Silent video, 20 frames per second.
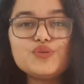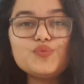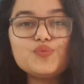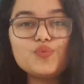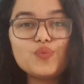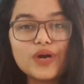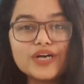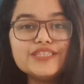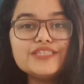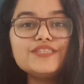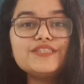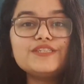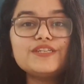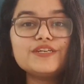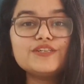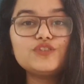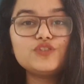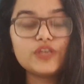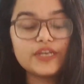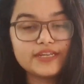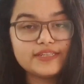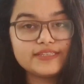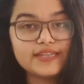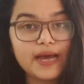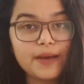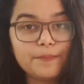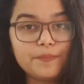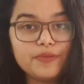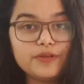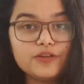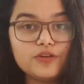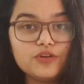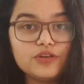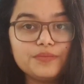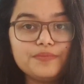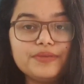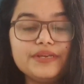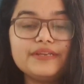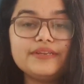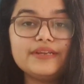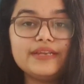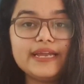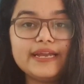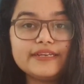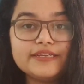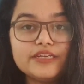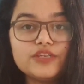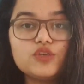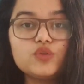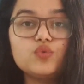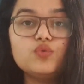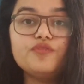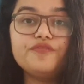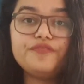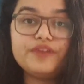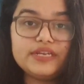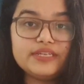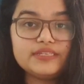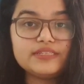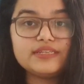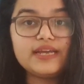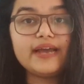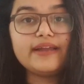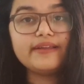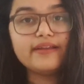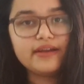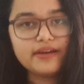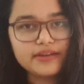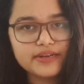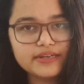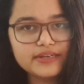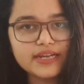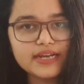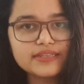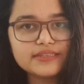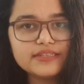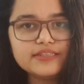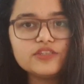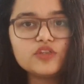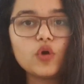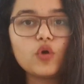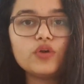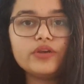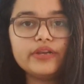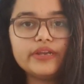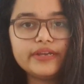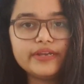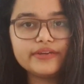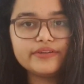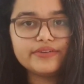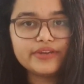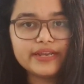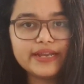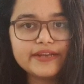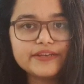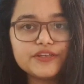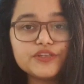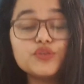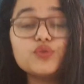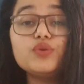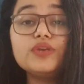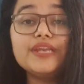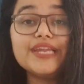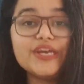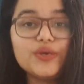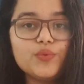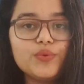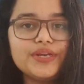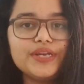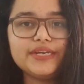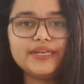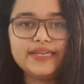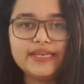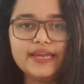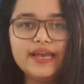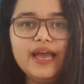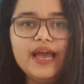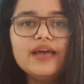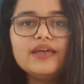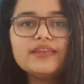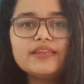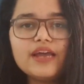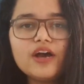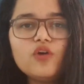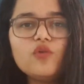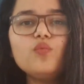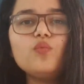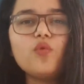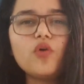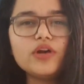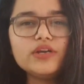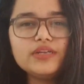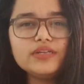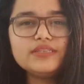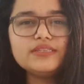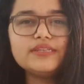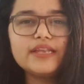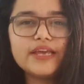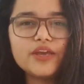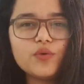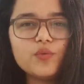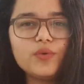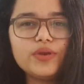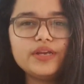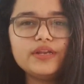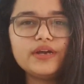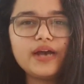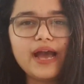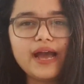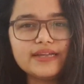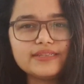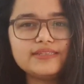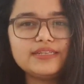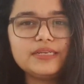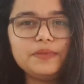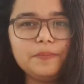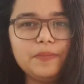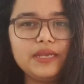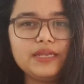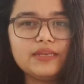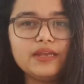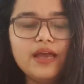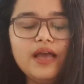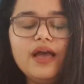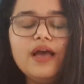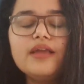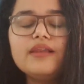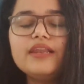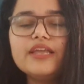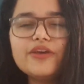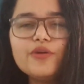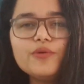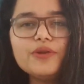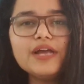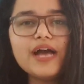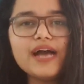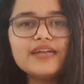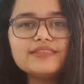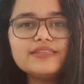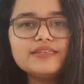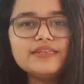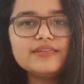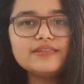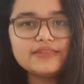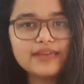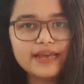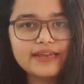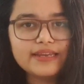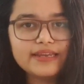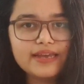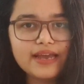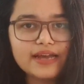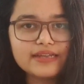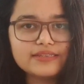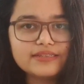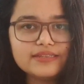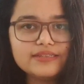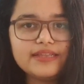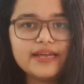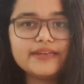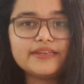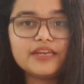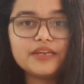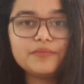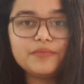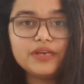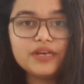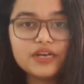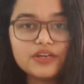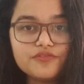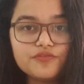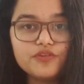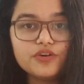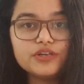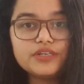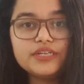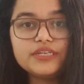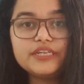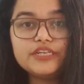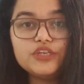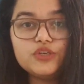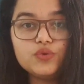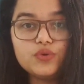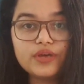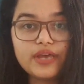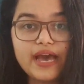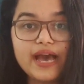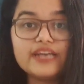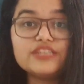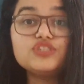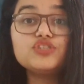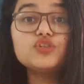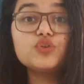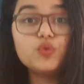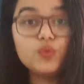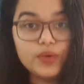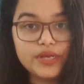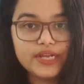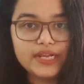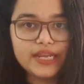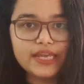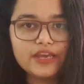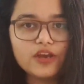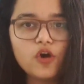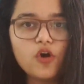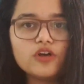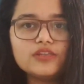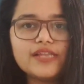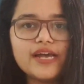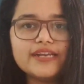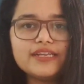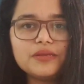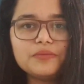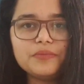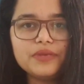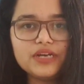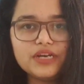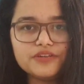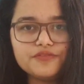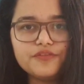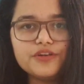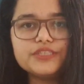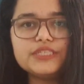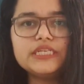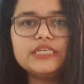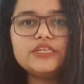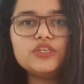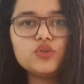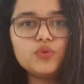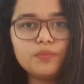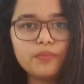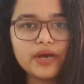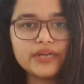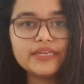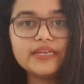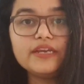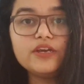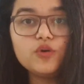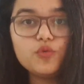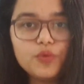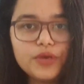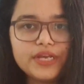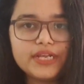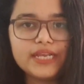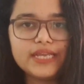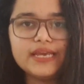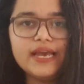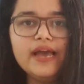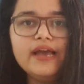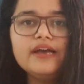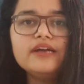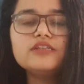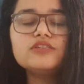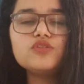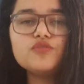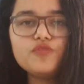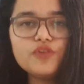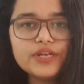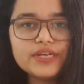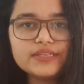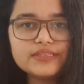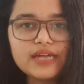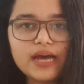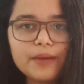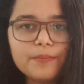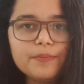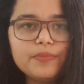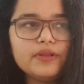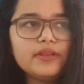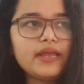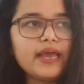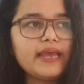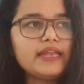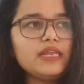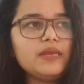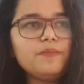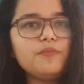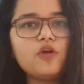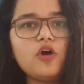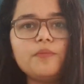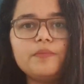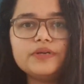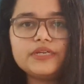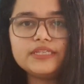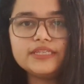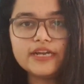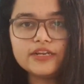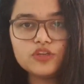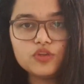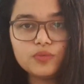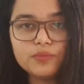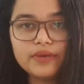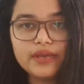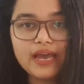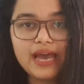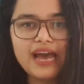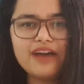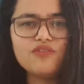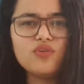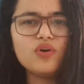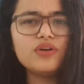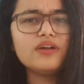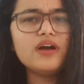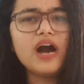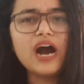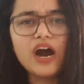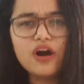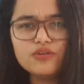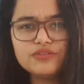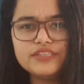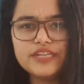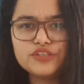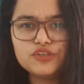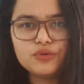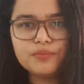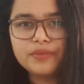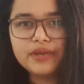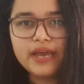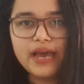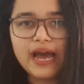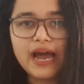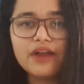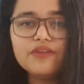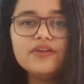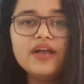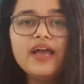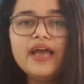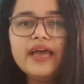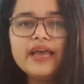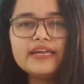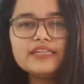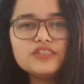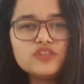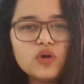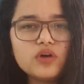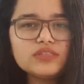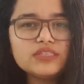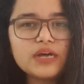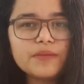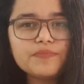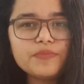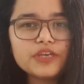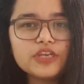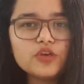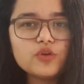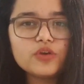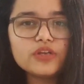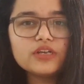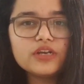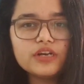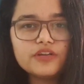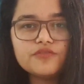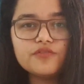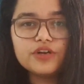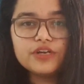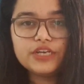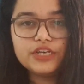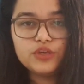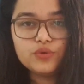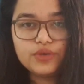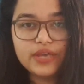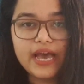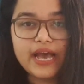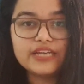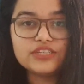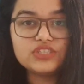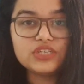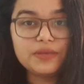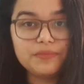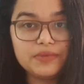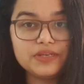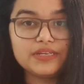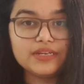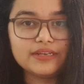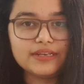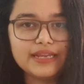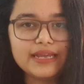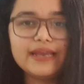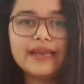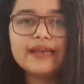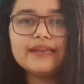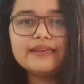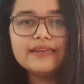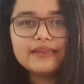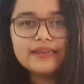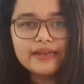So one such example could be related to fixed and current assets, or related to liquidity. Now, what does liquid asset mean? Liquid asset is any asset that can be converted into cash quickly, or that can be converted into money quickly. So for example, any property that you may have, or a house that you may have, is not something you can convert into cash immediately.